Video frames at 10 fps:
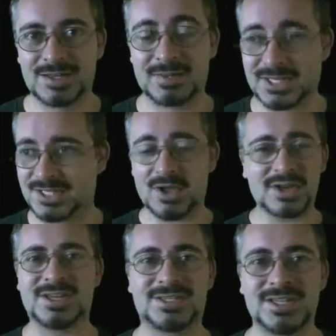I'm
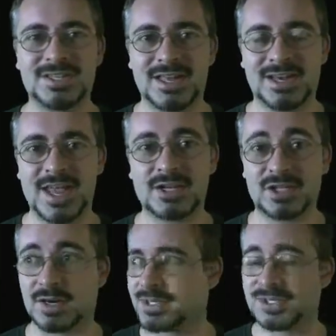excited to see that in
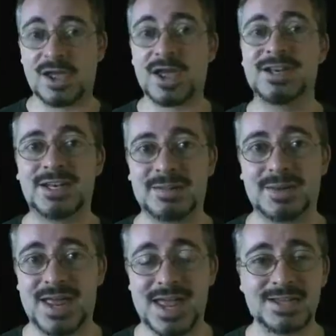action. I'm excited to get
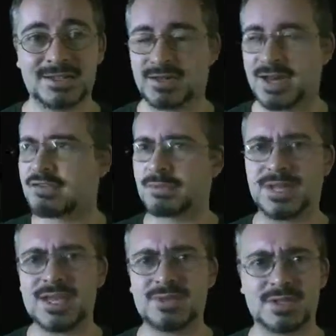my hands on it and have a
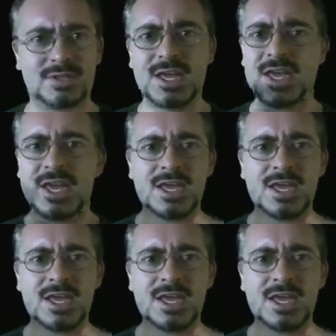play with it and